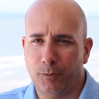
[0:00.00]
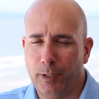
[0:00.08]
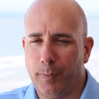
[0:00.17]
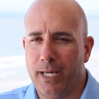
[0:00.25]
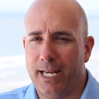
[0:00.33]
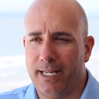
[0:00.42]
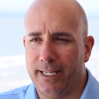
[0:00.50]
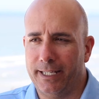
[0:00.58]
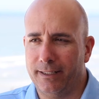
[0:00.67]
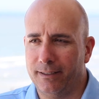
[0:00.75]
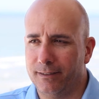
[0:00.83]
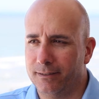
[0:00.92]

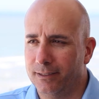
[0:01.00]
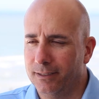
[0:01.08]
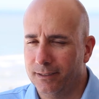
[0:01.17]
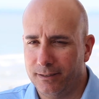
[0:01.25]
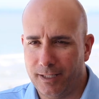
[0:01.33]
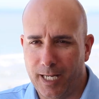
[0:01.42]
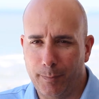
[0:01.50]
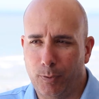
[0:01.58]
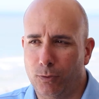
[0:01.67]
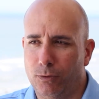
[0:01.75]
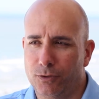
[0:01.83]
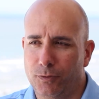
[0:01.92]
repainting light
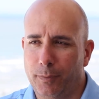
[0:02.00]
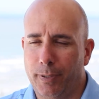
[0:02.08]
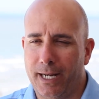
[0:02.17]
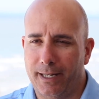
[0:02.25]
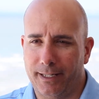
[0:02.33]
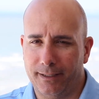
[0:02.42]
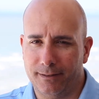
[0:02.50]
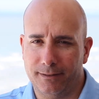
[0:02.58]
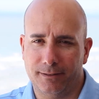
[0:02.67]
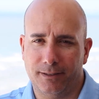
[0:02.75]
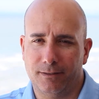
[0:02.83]
poles, repainting